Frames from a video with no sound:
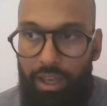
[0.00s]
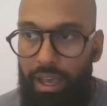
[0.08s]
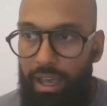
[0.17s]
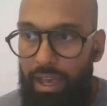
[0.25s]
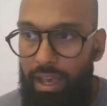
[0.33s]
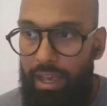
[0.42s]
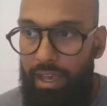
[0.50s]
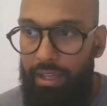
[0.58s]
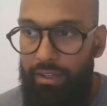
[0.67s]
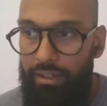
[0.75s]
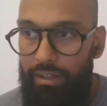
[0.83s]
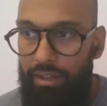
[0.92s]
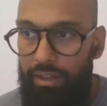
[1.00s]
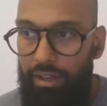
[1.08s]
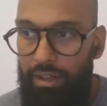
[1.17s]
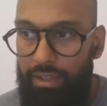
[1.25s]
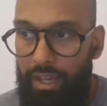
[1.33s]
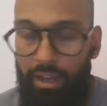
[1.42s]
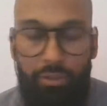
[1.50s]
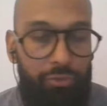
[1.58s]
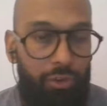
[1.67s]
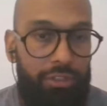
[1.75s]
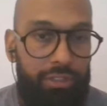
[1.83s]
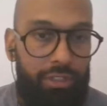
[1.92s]
And
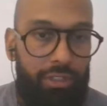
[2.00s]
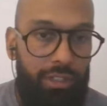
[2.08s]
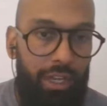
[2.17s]
unfortunately,